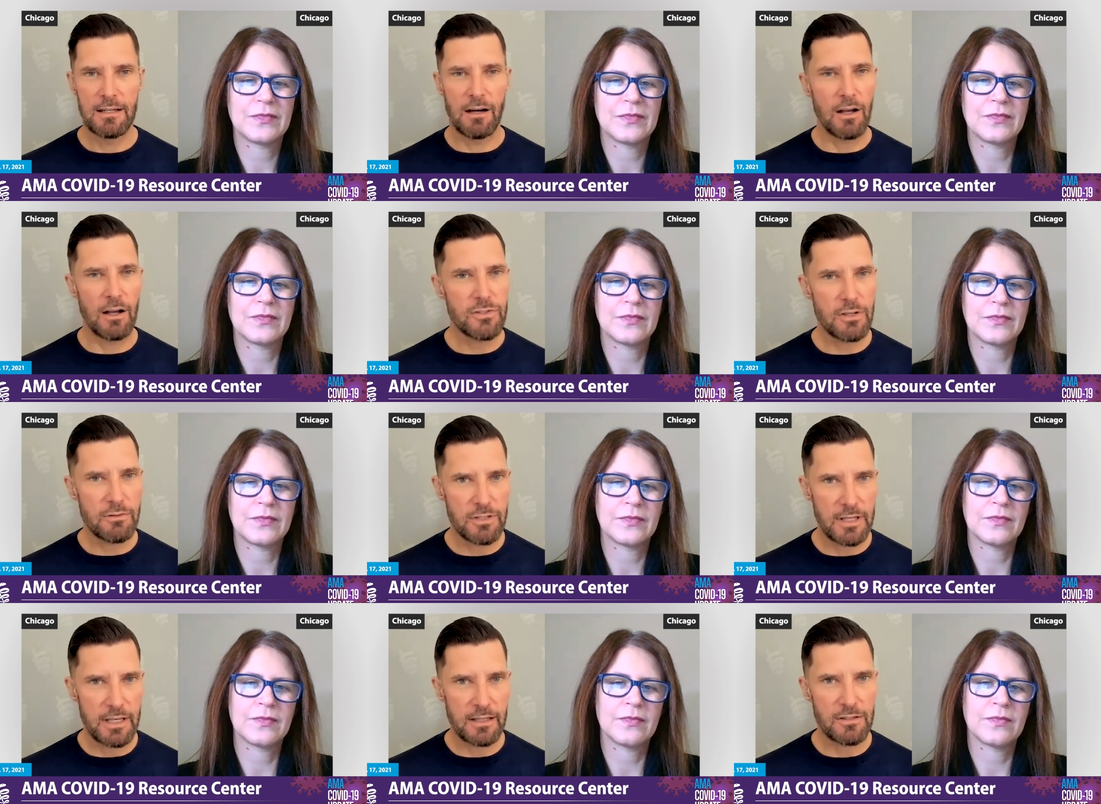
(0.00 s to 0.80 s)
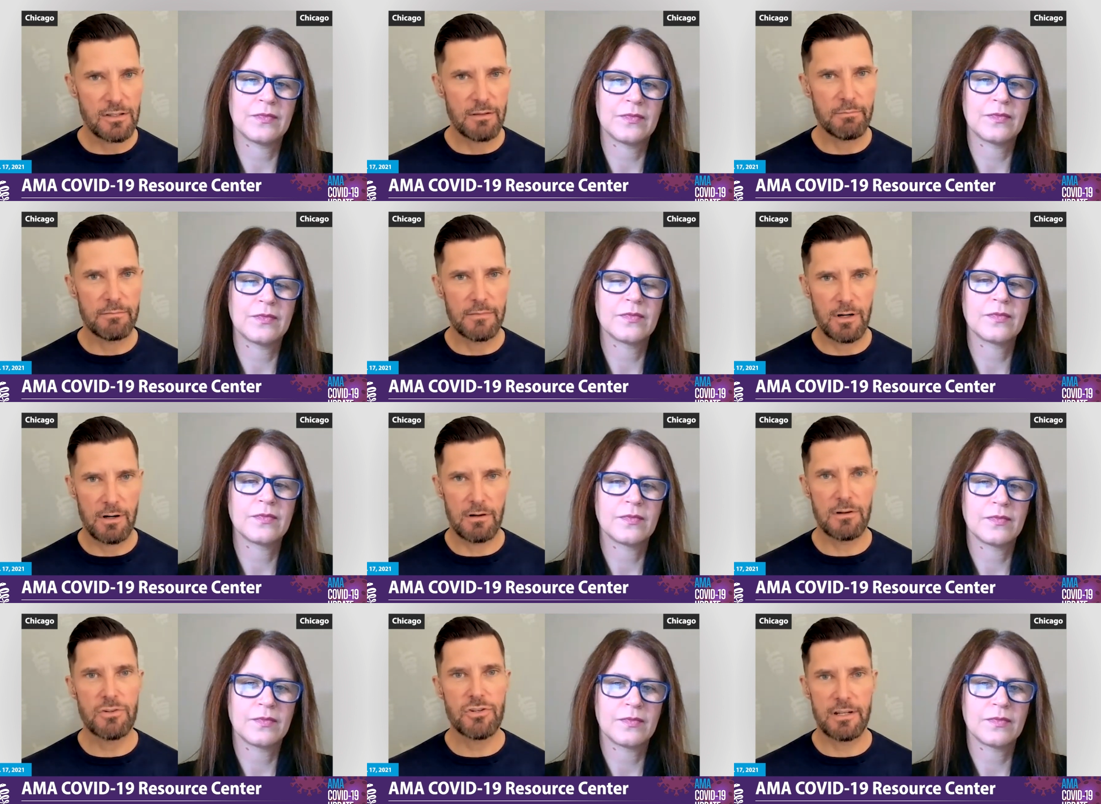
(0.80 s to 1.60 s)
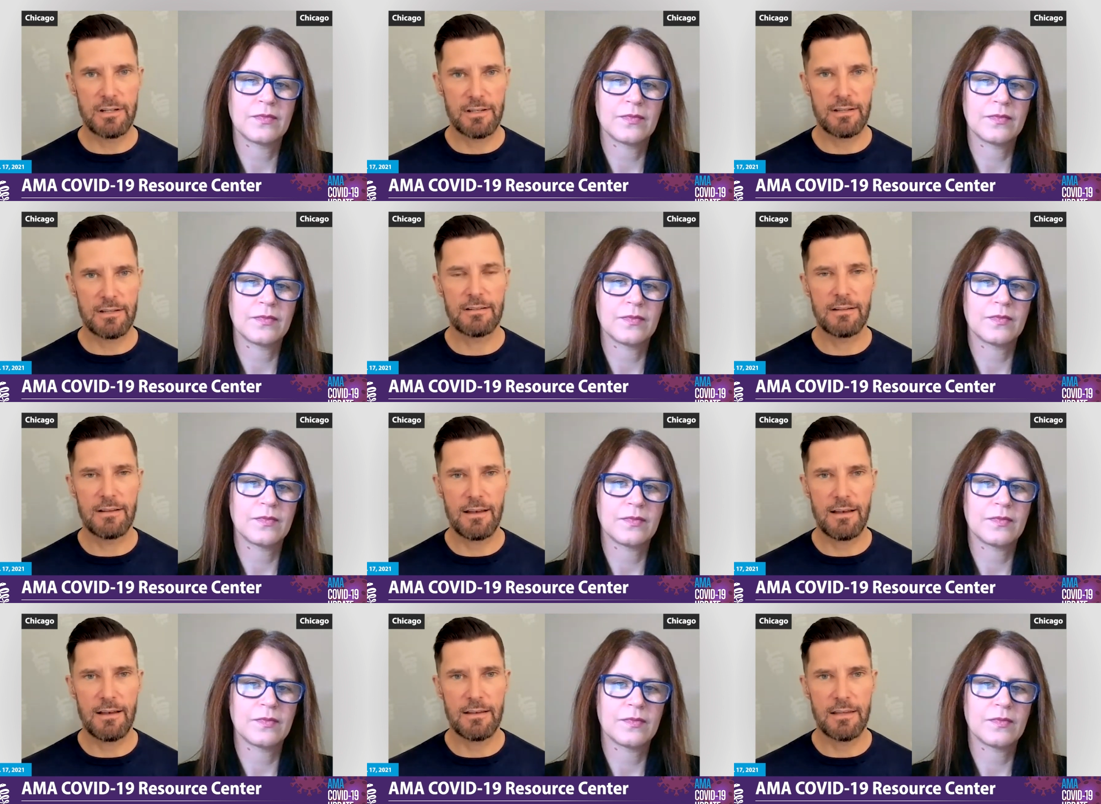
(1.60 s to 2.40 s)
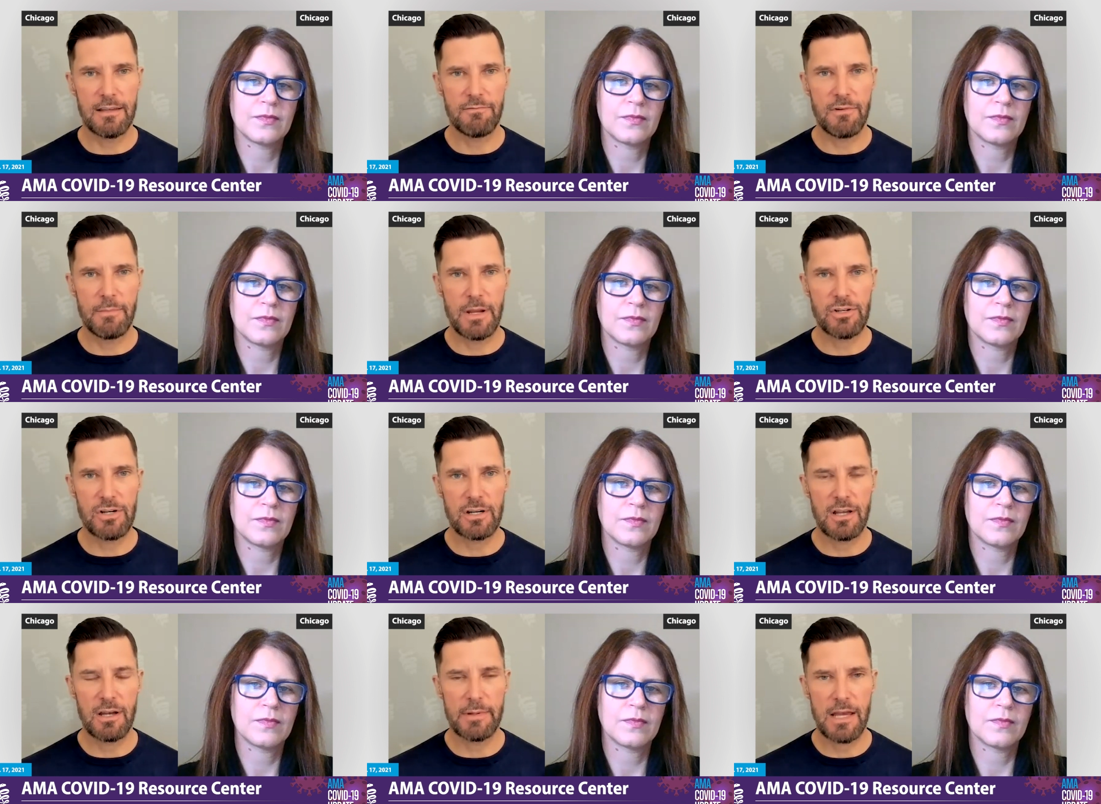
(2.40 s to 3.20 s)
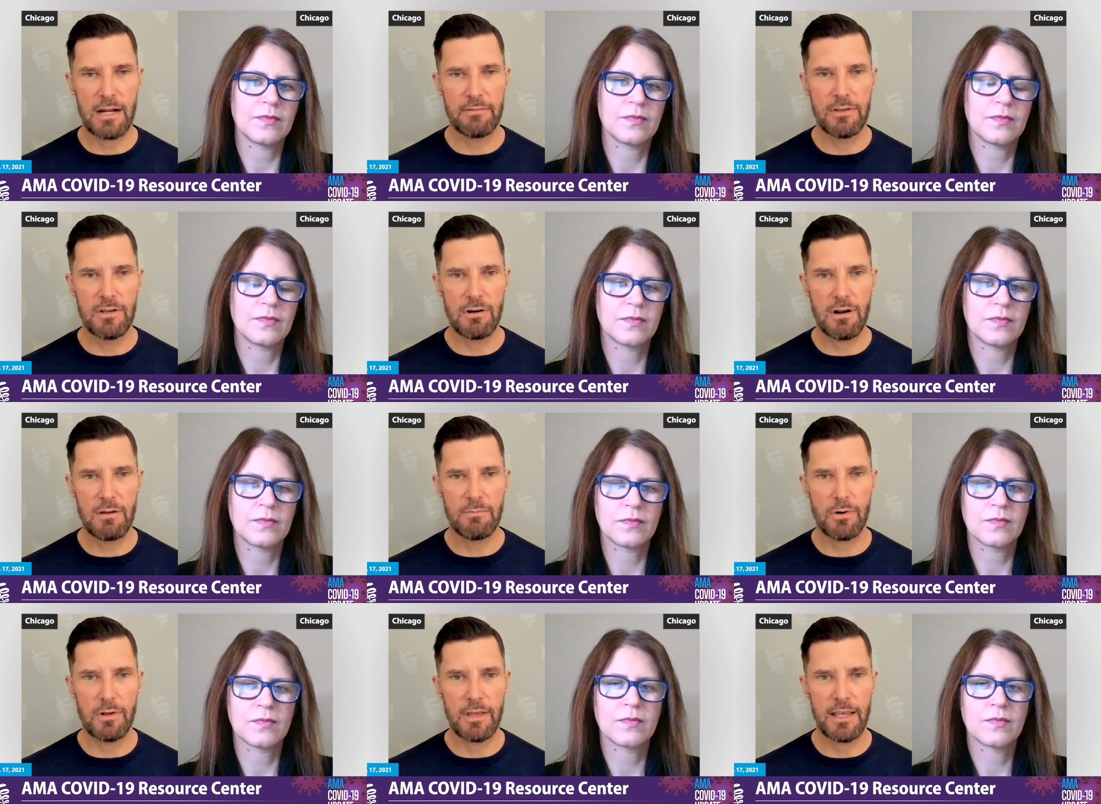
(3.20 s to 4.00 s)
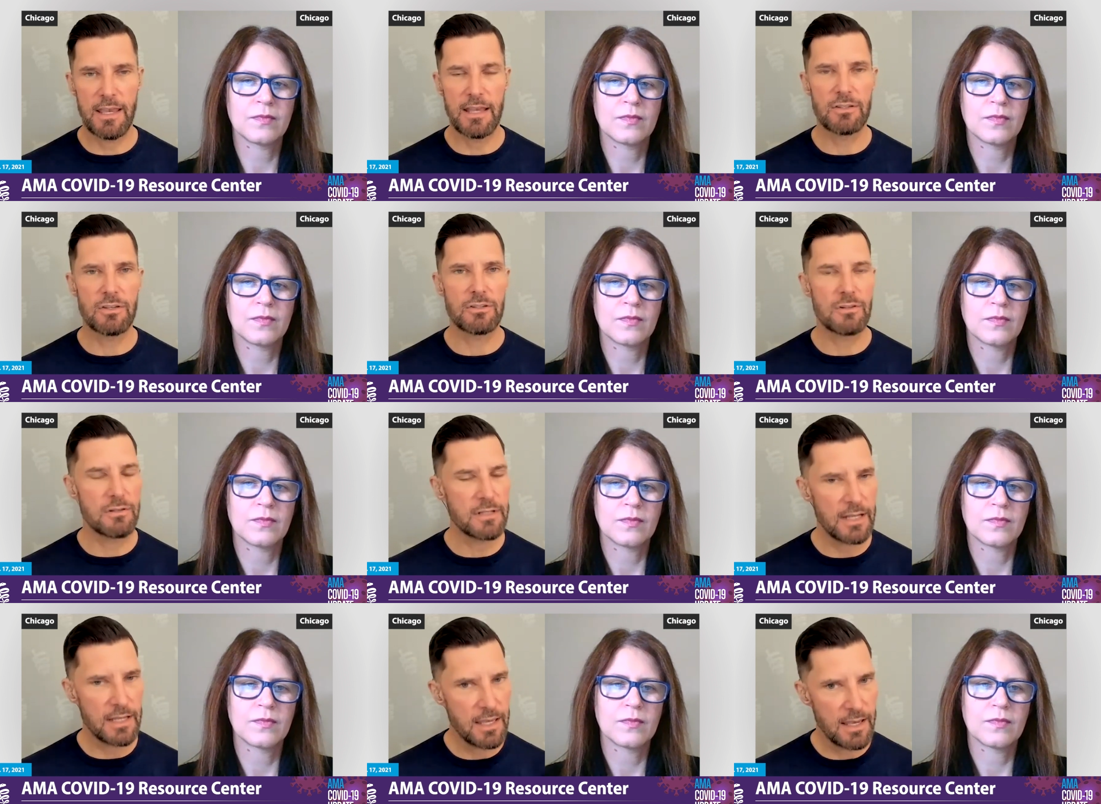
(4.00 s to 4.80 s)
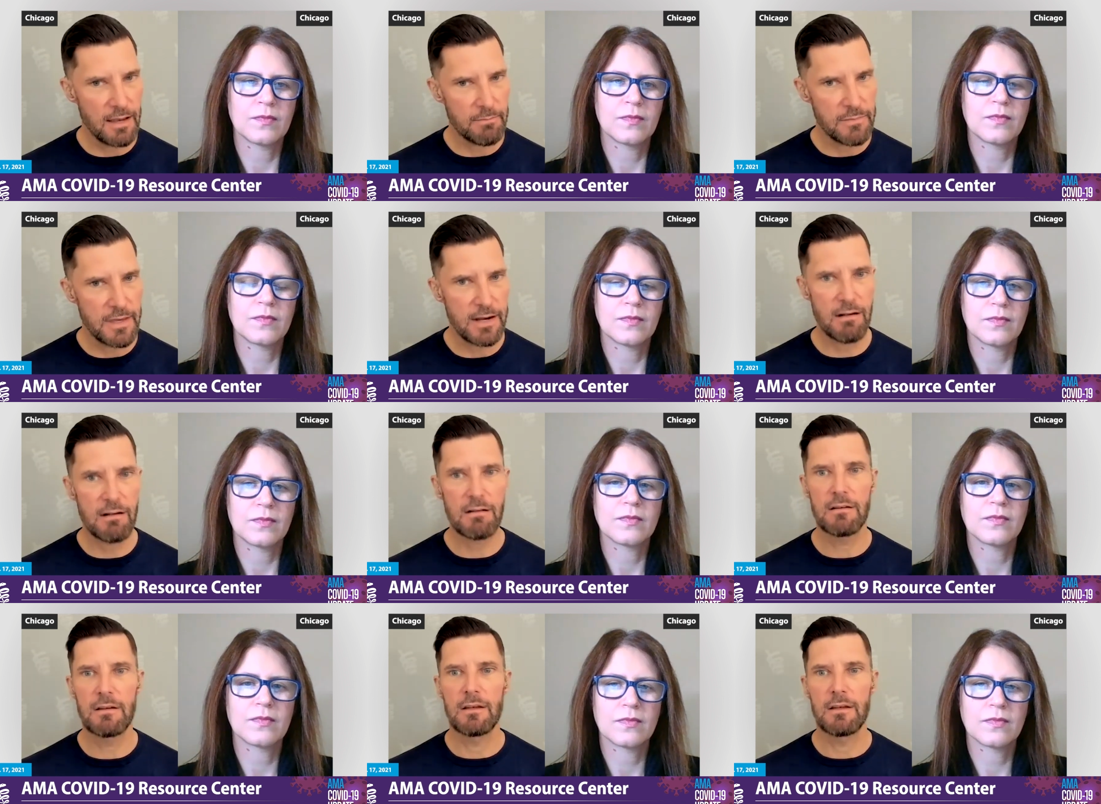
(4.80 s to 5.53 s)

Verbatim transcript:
Speaker 1: also seeing some urgent uh, information coming out of Europe where the cases are ticking up there.